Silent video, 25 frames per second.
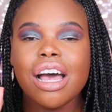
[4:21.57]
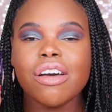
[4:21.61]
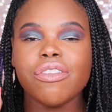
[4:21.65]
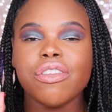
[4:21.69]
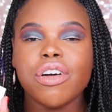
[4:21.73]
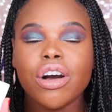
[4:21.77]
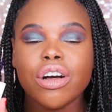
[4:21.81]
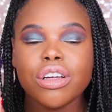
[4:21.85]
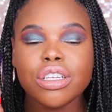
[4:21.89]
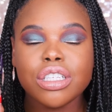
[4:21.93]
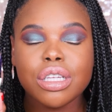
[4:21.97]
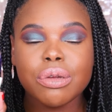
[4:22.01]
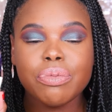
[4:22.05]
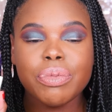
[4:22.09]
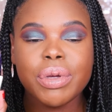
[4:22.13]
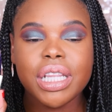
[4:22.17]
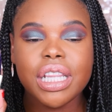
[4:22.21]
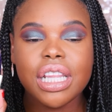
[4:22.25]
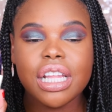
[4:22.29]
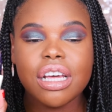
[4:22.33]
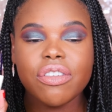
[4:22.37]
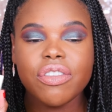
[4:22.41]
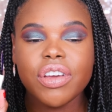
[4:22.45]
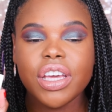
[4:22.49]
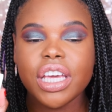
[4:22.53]
I've also
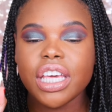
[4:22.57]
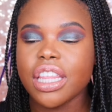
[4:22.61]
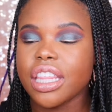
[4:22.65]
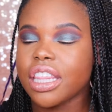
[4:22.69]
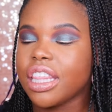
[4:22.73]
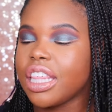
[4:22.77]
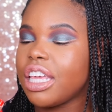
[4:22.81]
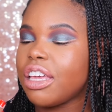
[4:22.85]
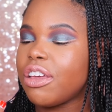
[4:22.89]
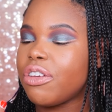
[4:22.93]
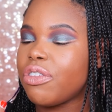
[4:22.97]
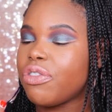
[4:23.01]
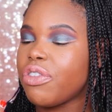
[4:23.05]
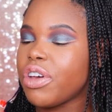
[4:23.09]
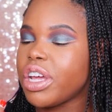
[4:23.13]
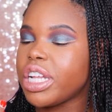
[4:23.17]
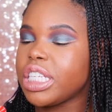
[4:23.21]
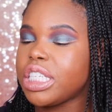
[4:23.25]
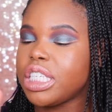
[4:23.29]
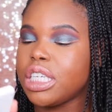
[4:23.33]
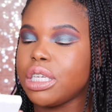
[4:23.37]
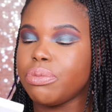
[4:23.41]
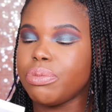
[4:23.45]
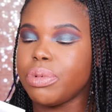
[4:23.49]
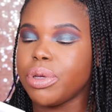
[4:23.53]
been loving the
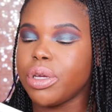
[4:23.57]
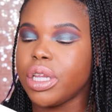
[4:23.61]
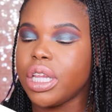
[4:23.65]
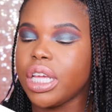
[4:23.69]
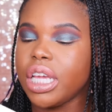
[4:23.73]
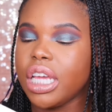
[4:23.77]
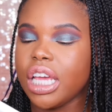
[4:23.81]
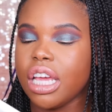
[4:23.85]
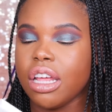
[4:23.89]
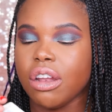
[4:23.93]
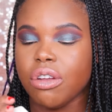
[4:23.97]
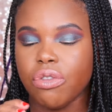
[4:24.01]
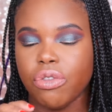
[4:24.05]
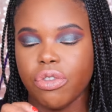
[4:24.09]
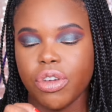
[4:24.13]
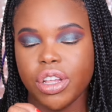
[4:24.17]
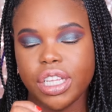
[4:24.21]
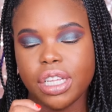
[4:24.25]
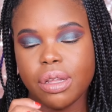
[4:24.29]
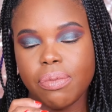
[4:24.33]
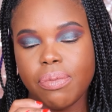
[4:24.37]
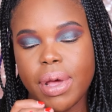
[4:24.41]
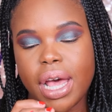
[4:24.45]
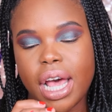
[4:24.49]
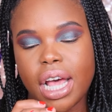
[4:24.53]
Fenty Beauty
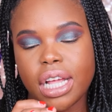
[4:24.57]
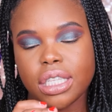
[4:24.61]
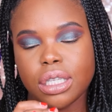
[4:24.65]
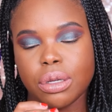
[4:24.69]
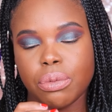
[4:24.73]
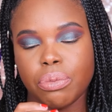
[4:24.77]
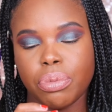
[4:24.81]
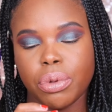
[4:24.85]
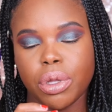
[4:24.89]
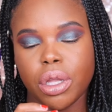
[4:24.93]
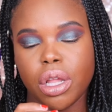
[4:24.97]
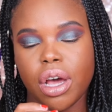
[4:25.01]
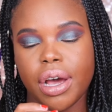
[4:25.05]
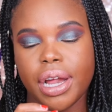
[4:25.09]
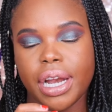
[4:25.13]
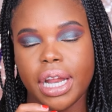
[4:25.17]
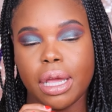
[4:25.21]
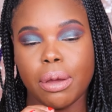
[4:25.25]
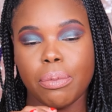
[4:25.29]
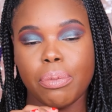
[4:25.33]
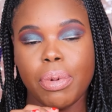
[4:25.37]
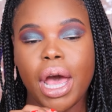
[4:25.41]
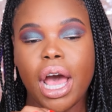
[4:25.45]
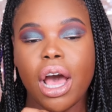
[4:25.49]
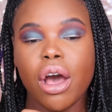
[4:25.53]
Invisimatte
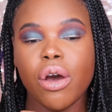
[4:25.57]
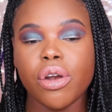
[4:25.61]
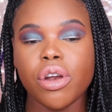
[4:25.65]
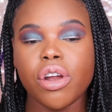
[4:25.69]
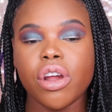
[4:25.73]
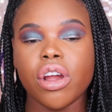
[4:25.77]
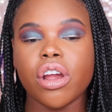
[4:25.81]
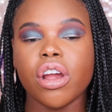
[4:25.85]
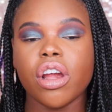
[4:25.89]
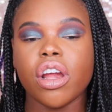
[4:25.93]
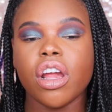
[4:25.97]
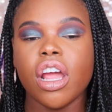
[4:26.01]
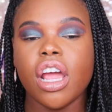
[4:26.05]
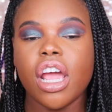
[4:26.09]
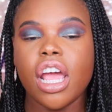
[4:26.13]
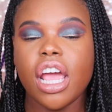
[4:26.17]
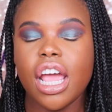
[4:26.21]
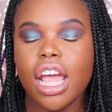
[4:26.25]
Blotting Powder.